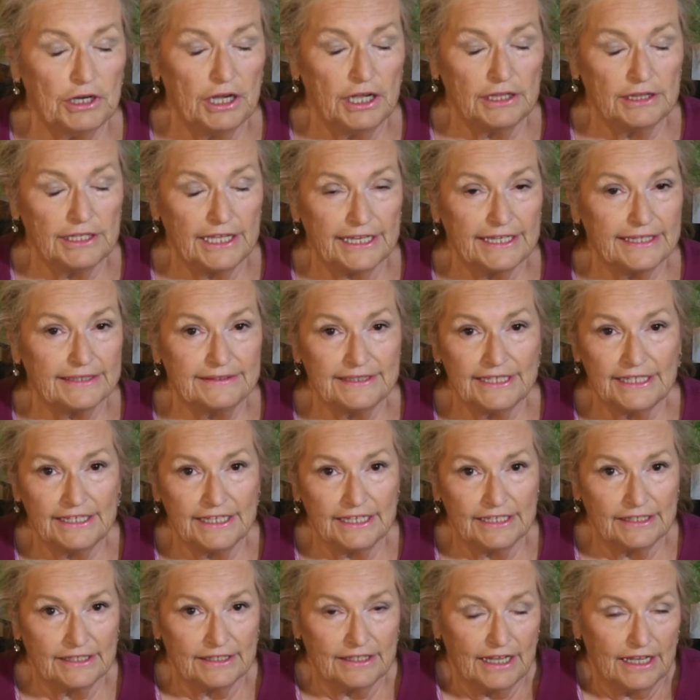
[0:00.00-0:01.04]
like I said,
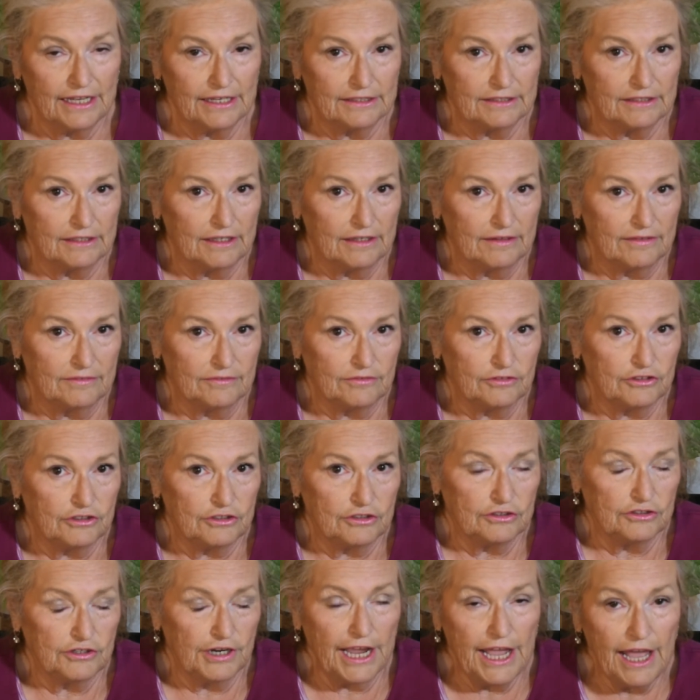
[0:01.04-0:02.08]
I love
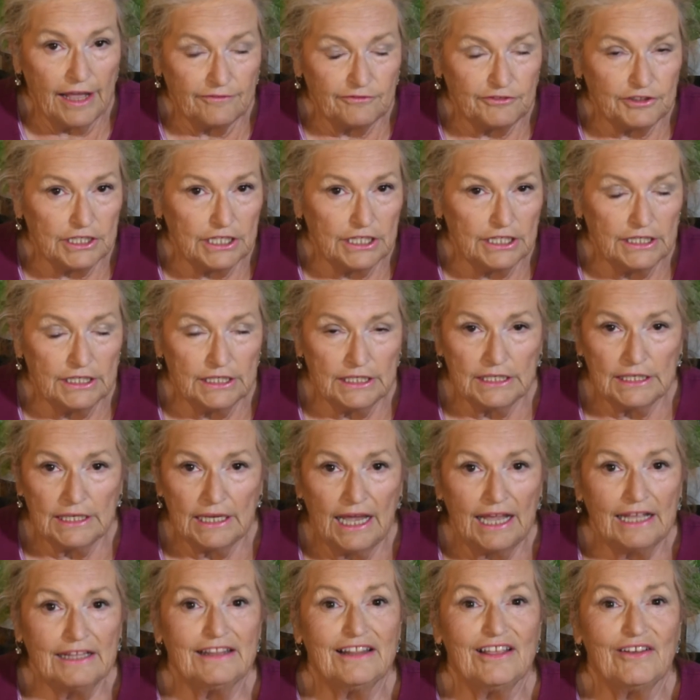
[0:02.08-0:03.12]
crafting.
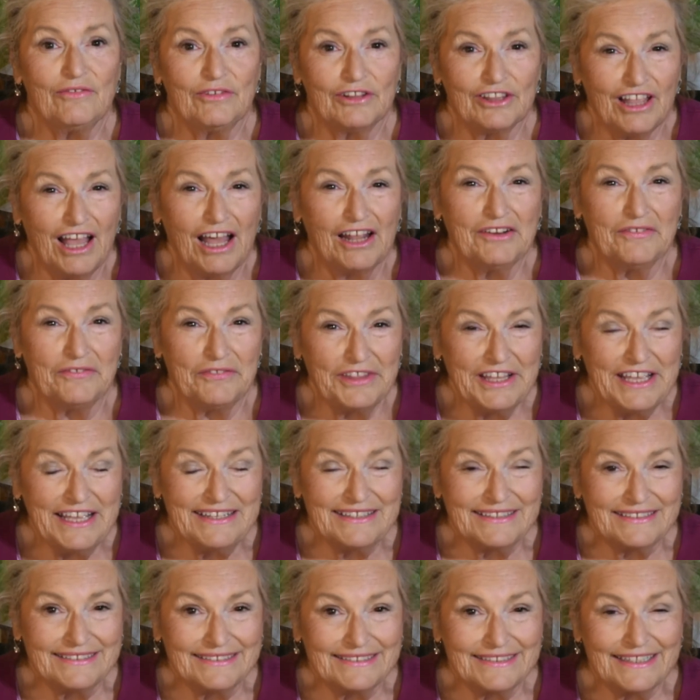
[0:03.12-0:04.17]
I love a lot of
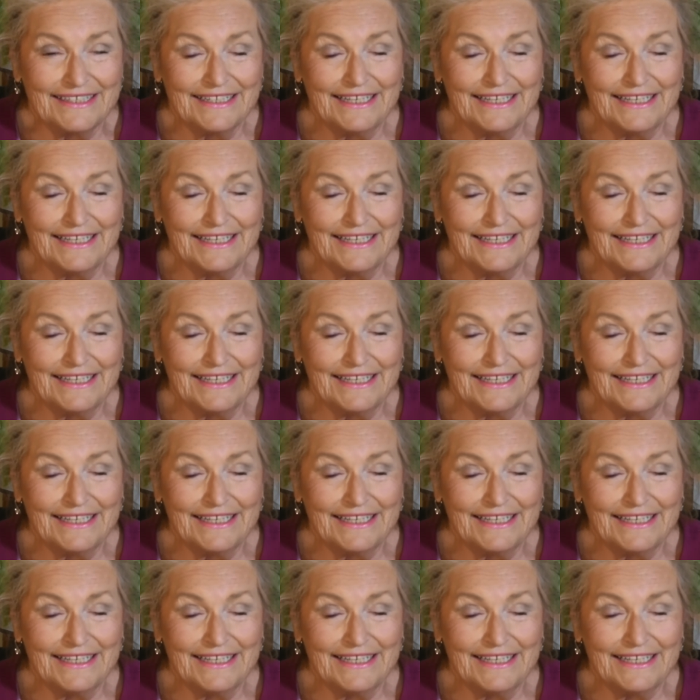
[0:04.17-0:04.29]
things.